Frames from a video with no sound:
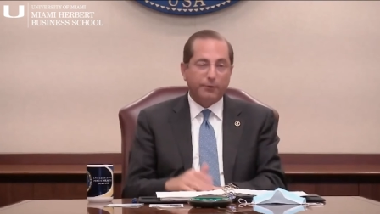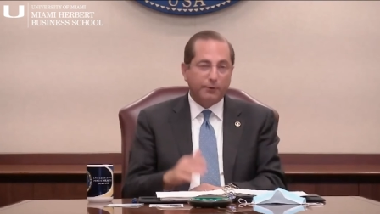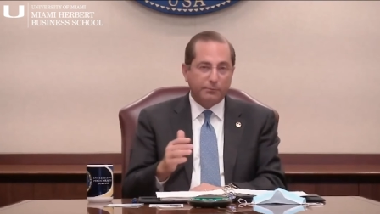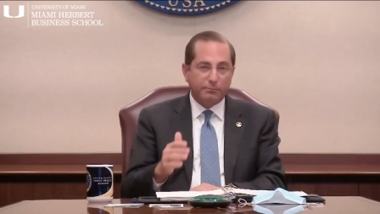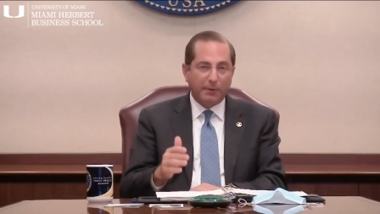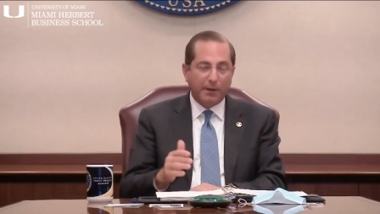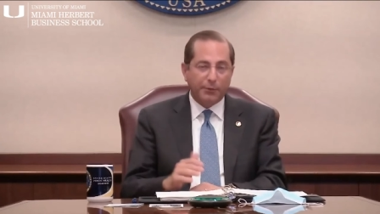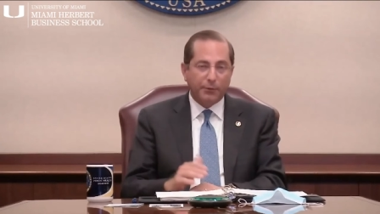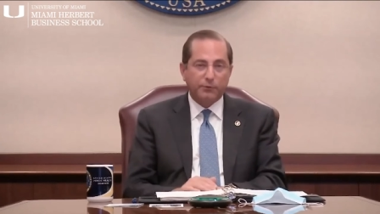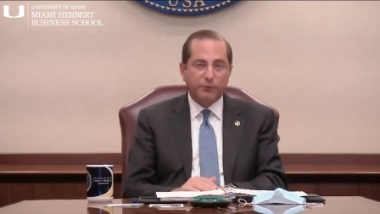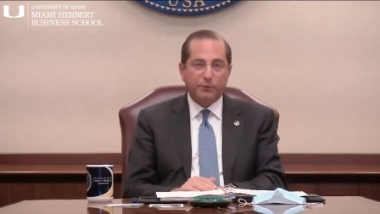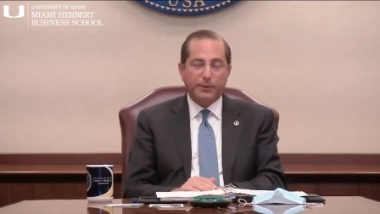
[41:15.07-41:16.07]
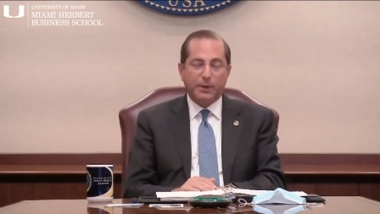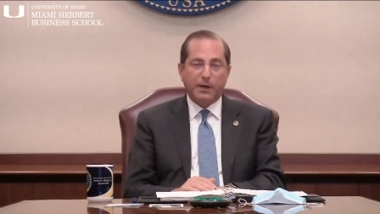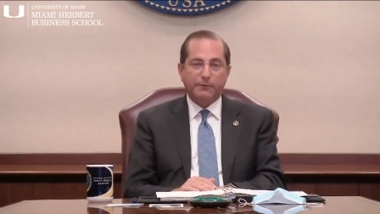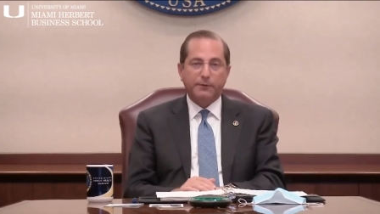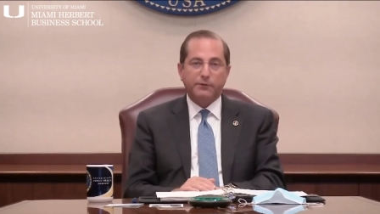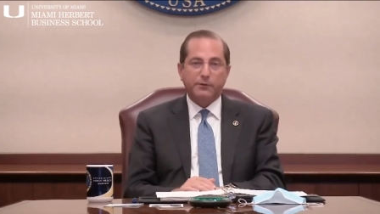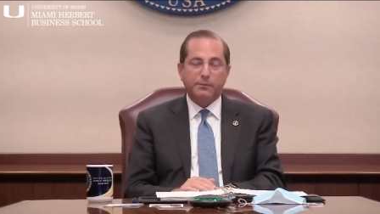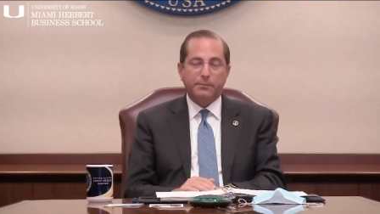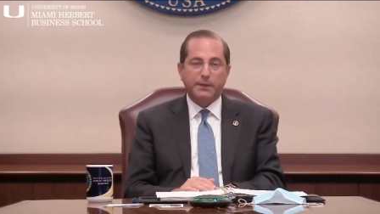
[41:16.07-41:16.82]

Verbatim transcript: first month or two in office at the